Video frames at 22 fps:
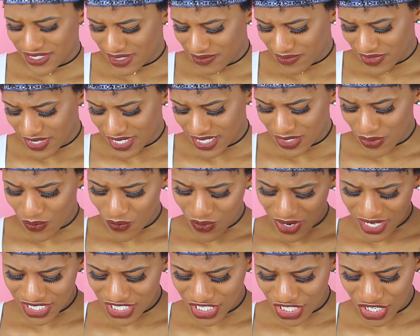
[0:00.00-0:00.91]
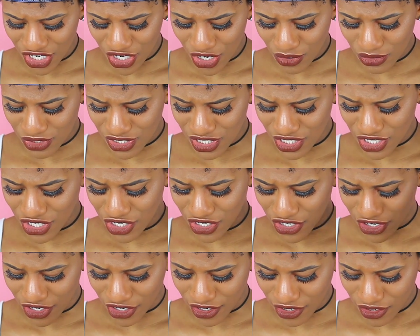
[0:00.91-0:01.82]
some reason want to go to the
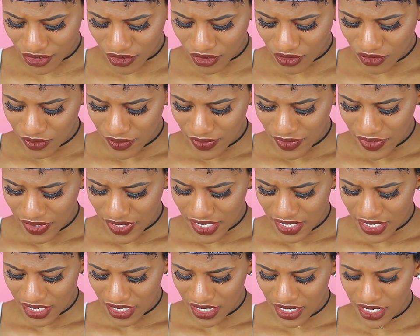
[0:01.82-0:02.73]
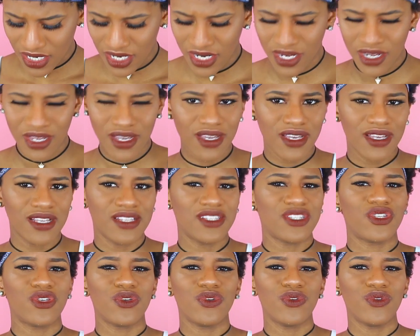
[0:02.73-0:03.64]
girl
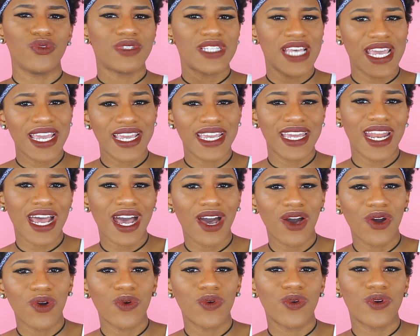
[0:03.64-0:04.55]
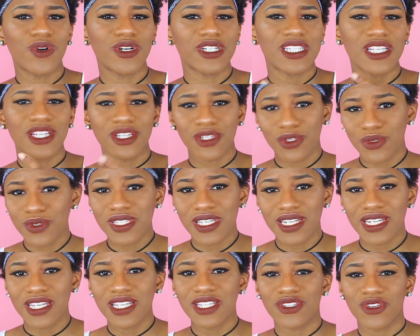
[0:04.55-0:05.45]
to take it out or to
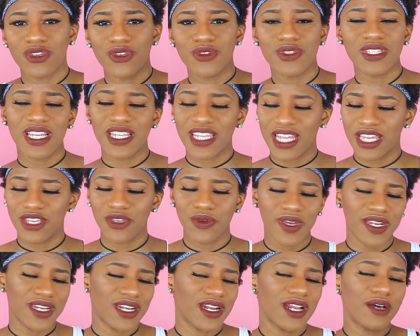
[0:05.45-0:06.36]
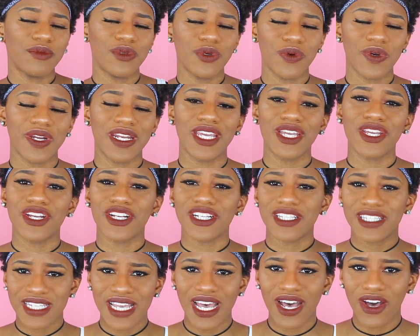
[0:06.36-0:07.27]
loosen it, so you said that you ended up doing it
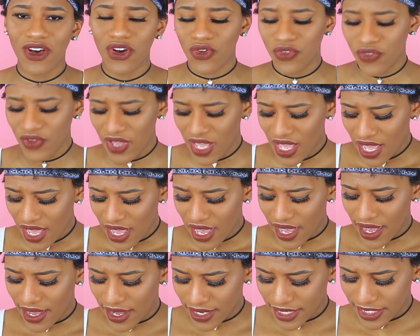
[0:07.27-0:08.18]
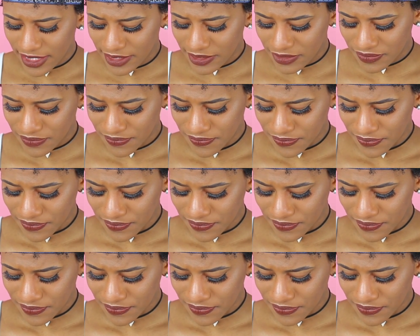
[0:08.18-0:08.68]
yourself. I